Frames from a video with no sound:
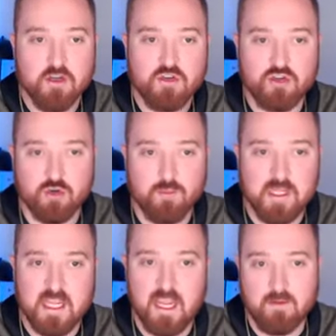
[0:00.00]
to
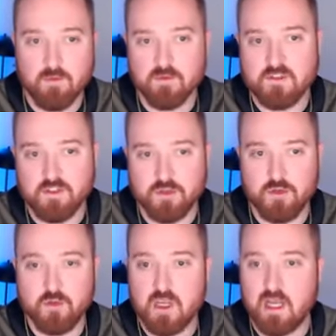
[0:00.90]
be able
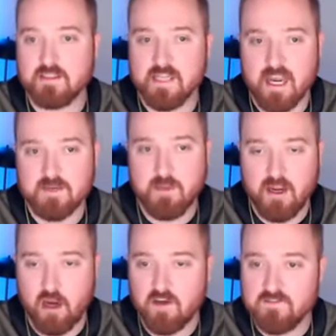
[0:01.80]
to contact my
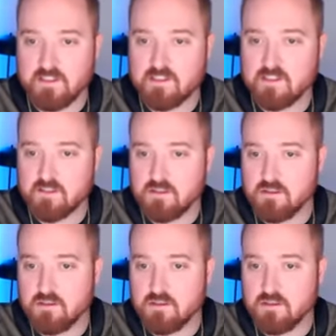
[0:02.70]
office.